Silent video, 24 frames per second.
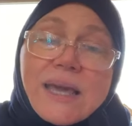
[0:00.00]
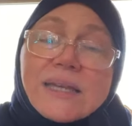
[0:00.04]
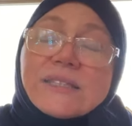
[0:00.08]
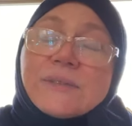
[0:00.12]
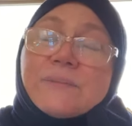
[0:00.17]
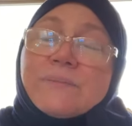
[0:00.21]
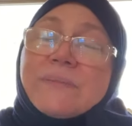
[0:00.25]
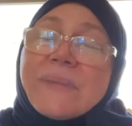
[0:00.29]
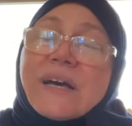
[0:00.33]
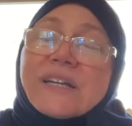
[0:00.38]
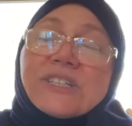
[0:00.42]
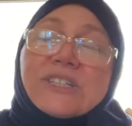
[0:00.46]

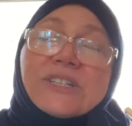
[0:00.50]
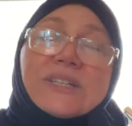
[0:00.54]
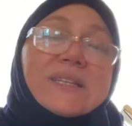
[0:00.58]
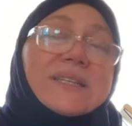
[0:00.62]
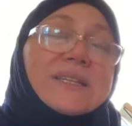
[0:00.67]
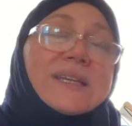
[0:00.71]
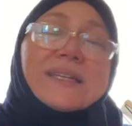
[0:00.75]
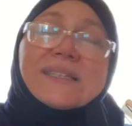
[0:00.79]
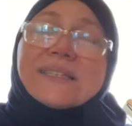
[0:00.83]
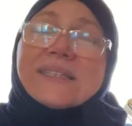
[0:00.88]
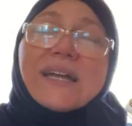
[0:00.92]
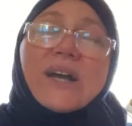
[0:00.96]
It's
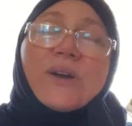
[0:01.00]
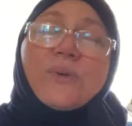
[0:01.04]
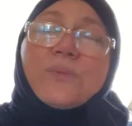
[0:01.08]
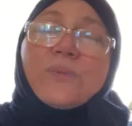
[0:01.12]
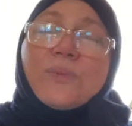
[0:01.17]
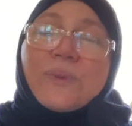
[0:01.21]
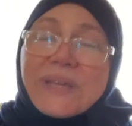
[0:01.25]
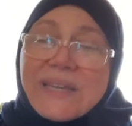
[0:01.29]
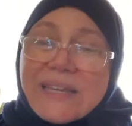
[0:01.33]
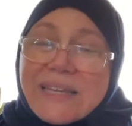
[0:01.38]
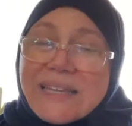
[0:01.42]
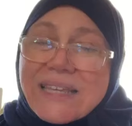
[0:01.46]

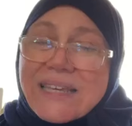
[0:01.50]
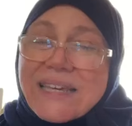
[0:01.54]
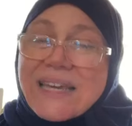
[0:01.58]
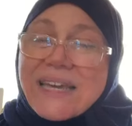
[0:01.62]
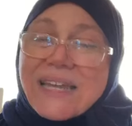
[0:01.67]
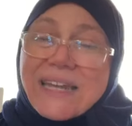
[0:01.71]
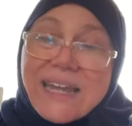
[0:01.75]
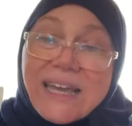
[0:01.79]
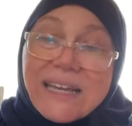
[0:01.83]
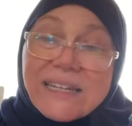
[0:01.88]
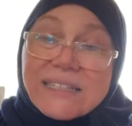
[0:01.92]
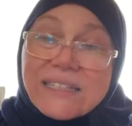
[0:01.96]
not really
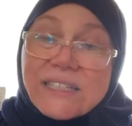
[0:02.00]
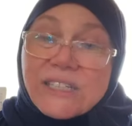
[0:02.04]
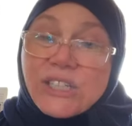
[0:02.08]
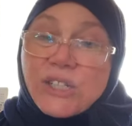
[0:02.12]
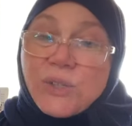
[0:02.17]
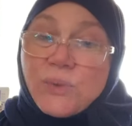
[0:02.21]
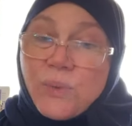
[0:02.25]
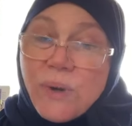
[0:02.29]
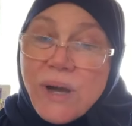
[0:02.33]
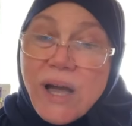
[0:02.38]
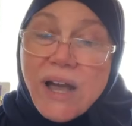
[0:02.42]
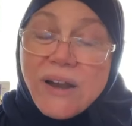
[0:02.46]
connected
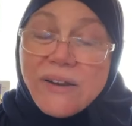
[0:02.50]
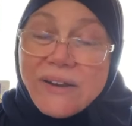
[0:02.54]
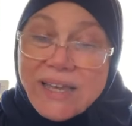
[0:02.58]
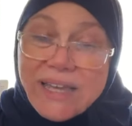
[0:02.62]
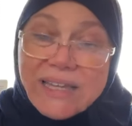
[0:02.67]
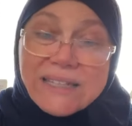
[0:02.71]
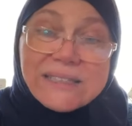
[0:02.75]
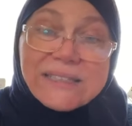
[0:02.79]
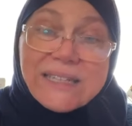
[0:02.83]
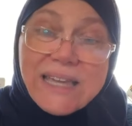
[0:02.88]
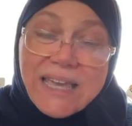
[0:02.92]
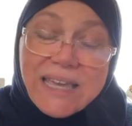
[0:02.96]
to what our
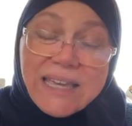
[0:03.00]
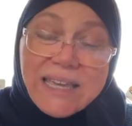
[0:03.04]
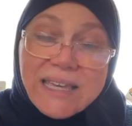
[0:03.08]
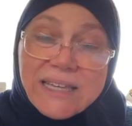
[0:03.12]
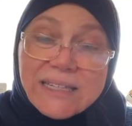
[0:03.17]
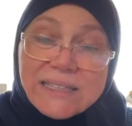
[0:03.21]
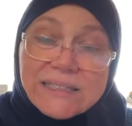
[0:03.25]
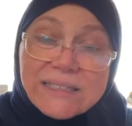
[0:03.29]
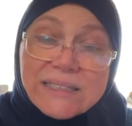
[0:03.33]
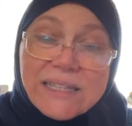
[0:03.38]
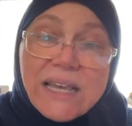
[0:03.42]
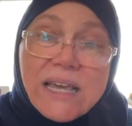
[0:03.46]
intake
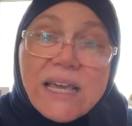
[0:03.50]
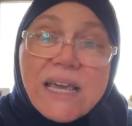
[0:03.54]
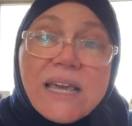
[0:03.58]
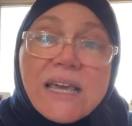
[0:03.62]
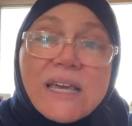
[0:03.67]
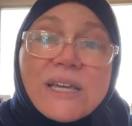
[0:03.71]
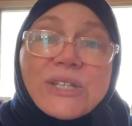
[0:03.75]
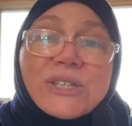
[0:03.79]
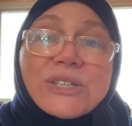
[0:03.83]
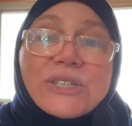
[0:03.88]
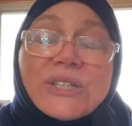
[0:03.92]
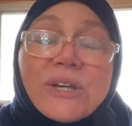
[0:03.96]
is.
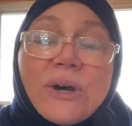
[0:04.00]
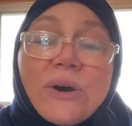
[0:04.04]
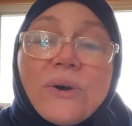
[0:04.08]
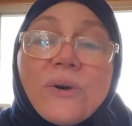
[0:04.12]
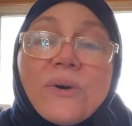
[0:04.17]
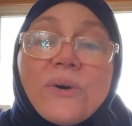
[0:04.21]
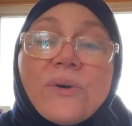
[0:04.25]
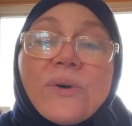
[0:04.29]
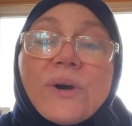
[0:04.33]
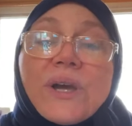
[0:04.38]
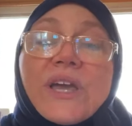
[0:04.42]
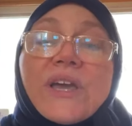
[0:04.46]

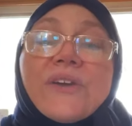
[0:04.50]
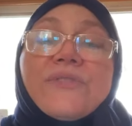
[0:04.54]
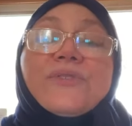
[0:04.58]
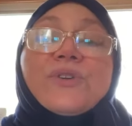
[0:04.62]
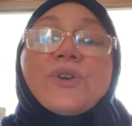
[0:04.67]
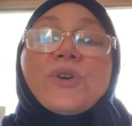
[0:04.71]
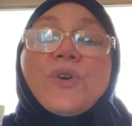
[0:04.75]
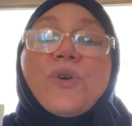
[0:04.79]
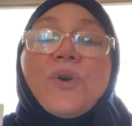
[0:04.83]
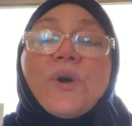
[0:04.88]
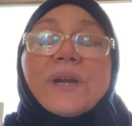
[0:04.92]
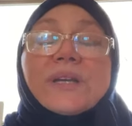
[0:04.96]
So if
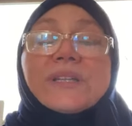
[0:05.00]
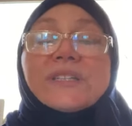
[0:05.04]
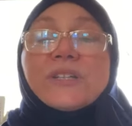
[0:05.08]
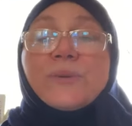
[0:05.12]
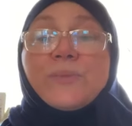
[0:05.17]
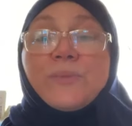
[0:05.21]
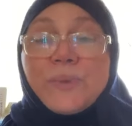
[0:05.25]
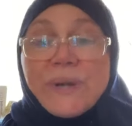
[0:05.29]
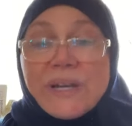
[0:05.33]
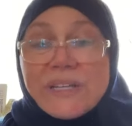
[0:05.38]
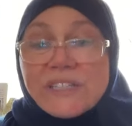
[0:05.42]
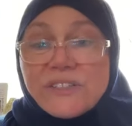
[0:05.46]
you're going
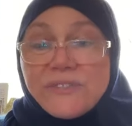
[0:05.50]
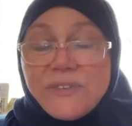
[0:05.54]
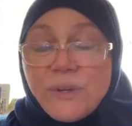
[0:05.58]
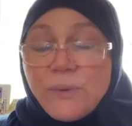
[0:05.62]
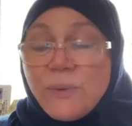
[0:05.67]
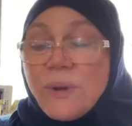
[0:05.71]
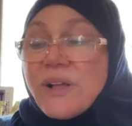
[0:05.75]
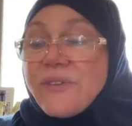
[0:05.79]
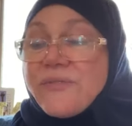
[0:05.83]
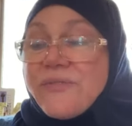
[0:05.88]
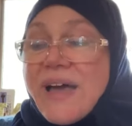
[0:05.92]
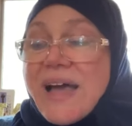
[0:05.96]
to
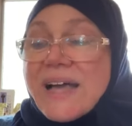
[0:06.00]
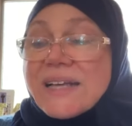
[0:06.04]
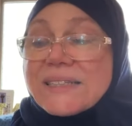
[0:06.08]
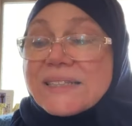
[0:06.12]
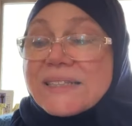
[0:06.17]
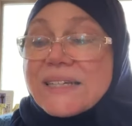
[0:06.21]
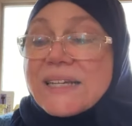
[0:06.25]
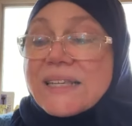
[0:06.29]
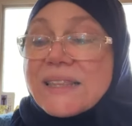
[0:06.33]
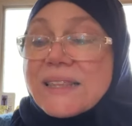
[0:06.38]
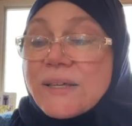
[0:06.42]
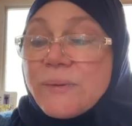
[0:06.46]
breastfeed while
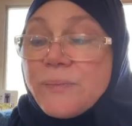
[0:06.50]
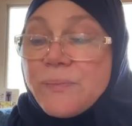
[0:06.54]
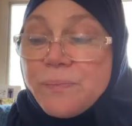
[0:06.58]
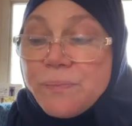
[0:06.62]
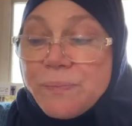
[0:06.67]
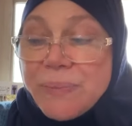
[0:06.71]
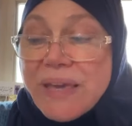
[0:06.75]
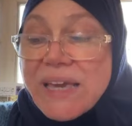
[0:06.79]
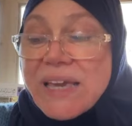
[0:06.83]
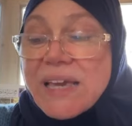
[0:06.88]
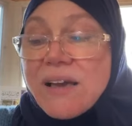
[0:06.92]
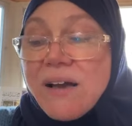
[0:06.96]
fasting, the
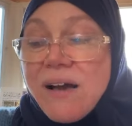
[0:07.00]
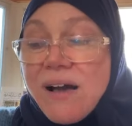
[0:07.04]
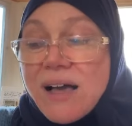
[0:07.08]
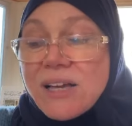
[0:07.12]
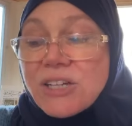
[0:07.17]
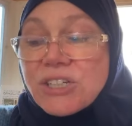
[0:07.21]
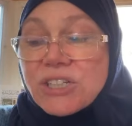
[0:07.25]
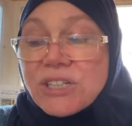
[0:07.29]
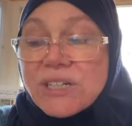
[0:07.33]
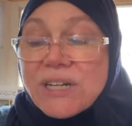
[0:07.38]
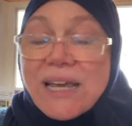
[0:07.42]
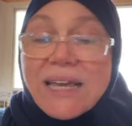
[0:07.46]
big
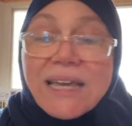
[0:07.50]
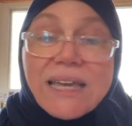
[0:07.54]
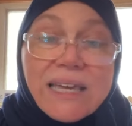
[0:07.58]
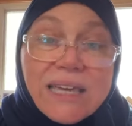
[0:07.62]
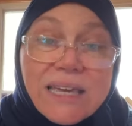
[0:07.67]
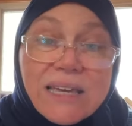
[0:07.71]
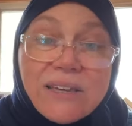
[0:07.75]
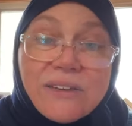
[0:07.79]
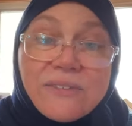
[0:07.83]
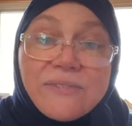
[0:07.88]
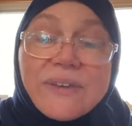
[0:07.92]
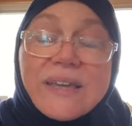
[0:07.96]
caution I
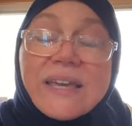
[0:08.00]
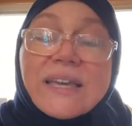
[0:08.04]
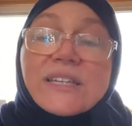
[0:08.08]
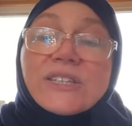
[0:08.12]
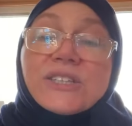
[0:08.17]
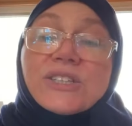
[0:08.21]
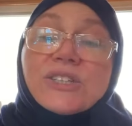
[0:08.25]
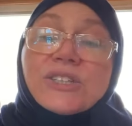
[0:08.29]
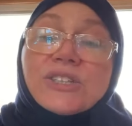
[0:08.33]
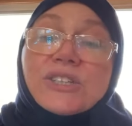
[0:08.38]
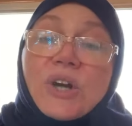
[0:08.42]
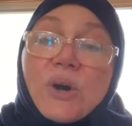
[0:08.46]
give
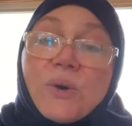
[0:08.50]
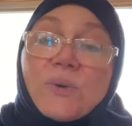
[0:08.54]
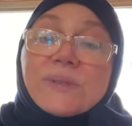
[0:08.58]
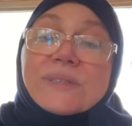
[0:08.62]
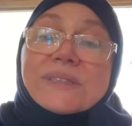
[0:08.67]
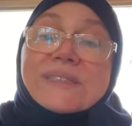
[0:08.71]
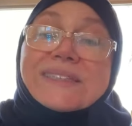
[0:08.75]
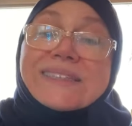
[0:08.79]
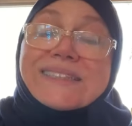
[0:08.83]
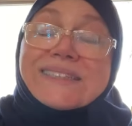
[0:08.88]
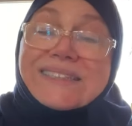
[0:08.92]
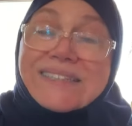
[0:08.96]
is
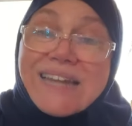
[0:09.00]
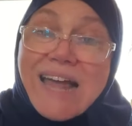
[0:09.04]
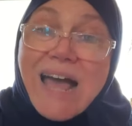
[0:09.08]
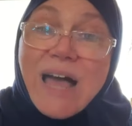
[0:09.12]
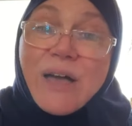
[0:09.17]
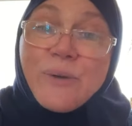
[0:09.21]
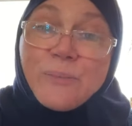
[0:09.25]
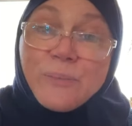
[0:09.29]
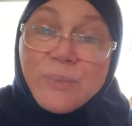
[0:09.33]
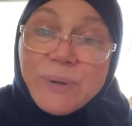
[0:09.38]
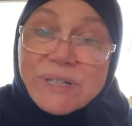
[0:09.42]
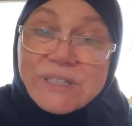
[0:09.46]
don't
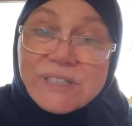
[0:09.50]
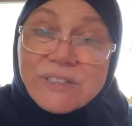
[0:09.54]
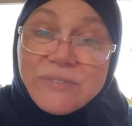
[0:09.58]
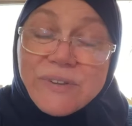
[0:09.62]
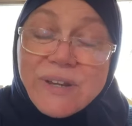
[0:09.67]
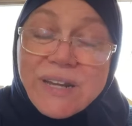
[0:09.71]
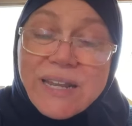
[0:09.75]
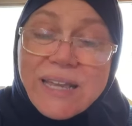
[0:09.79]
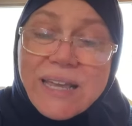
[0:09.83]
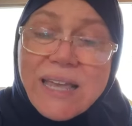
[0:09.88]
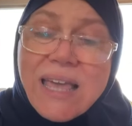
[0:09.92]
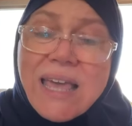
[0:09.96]
stop
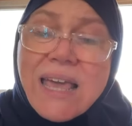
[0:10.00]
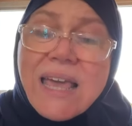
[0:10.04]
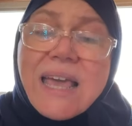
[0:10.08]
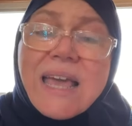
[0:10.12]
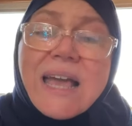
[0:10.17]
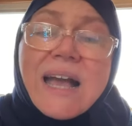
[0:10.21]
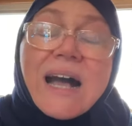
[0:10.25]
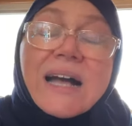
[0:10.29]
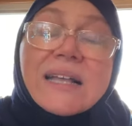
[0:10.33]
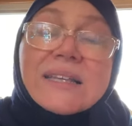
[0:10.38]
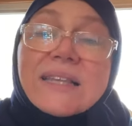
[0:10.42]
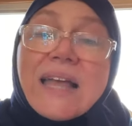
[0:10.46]
breastfeeding.
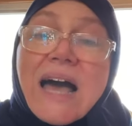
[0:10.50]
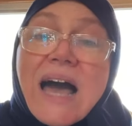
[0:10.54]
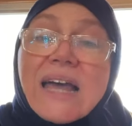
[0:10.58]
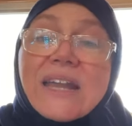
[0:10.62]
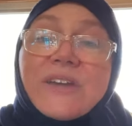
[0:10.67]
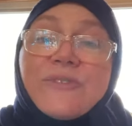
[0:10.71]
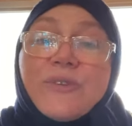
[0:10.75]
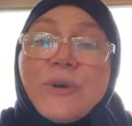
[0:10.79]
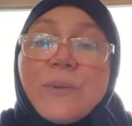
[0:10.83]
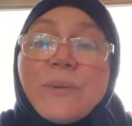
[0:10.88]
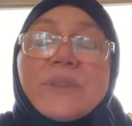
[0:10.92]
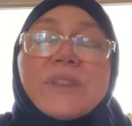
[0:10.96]
A
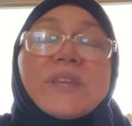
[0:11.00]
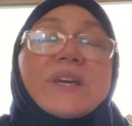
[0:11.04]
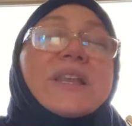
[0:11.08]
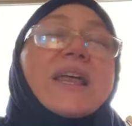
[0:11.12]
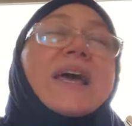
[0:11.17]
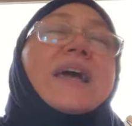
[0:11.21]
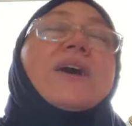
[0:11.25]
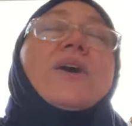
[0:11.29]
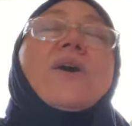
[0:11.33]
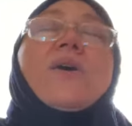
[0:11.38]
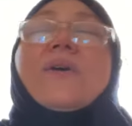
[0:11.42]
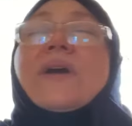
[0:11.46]
lot of women, they're
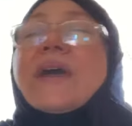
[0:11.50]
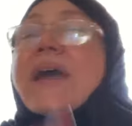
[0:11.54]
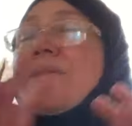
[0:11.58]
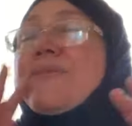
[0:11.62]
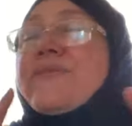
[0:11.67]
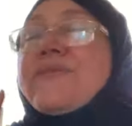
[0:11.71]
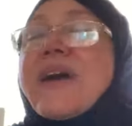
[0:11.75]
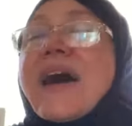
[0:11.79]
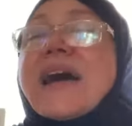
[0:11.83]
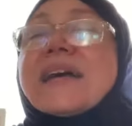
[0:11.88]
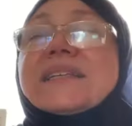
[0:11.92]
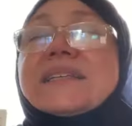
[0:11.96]
like, okay,
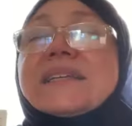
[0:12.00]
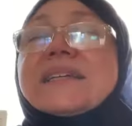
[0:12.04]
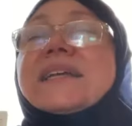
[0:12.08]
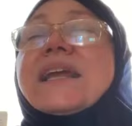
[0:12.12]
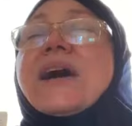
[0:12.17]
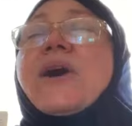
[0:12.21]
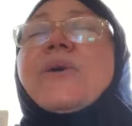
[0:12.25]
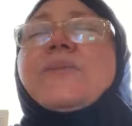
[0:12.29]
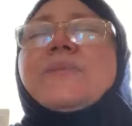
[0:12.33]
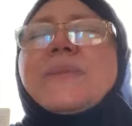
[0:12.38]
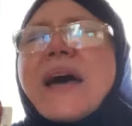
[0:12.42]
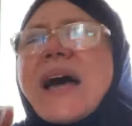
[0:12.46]
I'm fasting
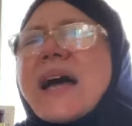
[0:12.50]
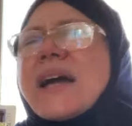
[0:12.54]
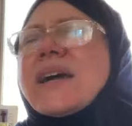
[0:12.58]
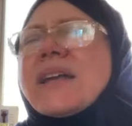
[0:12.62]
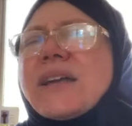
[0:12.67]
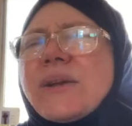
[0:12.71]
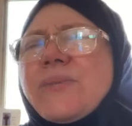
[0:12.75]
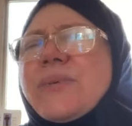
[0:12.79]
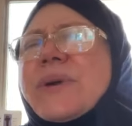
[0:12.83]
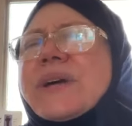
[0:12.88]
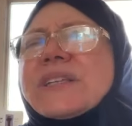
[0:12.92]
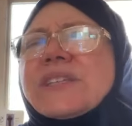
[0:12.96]
now. I'm not
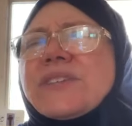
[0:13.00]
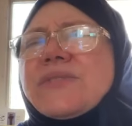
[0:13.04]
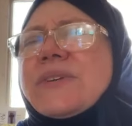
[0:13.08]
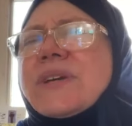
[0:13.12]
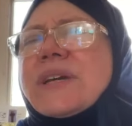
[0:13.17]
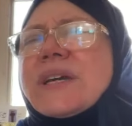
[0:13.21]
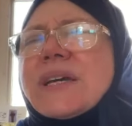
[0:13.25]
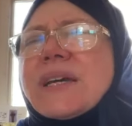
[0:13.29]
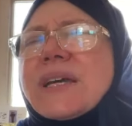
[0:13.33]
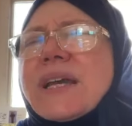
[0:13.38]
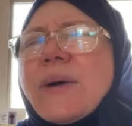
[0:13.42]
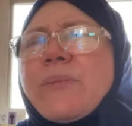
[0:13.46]
going to
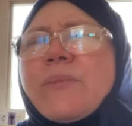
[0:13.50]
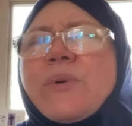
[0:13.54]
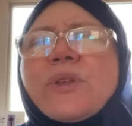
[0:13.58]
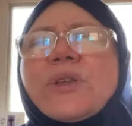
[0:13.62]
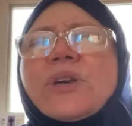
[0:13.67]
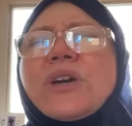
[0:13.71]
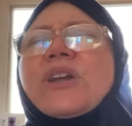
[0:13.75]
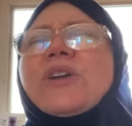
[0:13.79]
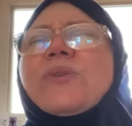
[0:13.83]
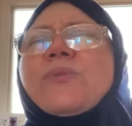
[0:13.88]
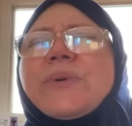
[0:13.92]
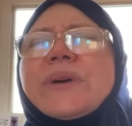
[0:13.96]
breastfeed. I'm
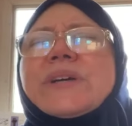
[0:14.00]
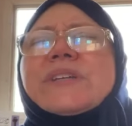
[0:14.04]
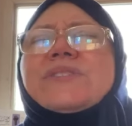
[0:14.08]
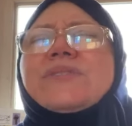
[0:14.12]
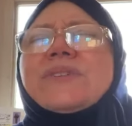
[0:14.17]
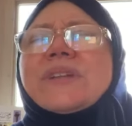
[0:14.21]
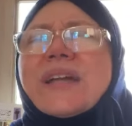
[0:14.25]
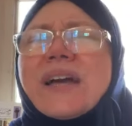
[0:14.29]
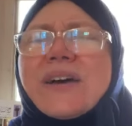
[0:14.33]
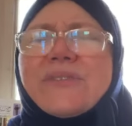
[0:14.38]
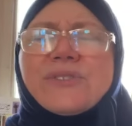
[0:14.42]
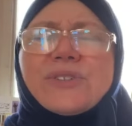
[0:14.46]
only going to
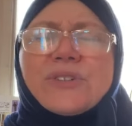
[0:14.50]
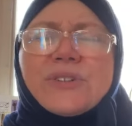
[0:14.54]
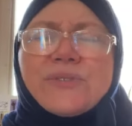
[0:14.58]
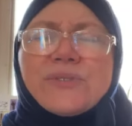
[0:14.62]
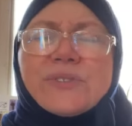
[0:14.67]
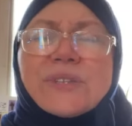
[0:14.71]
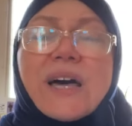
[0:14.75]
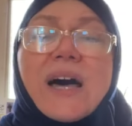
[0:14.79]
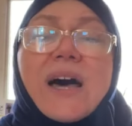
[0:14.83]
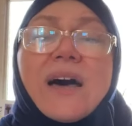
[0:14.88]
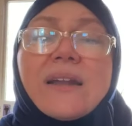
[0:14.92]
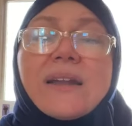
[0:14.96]
breastfeed after
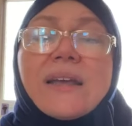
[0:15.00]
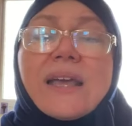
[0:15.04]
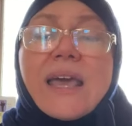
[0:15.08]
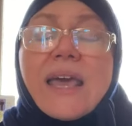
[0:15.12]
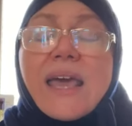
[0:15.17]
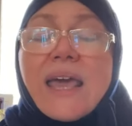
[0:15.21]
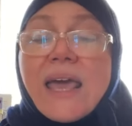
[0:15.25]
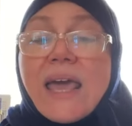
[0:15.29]
iftar.